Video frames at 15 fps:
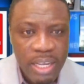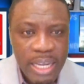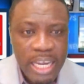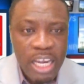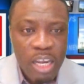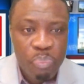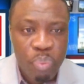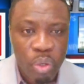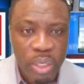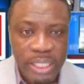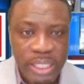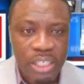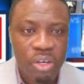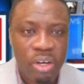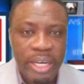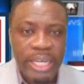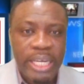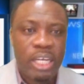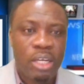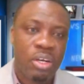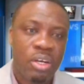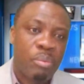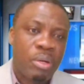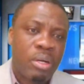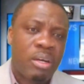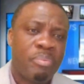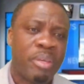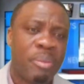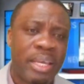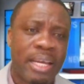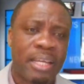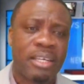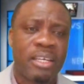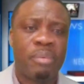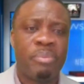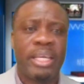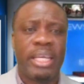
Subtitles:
a political income or maybe economic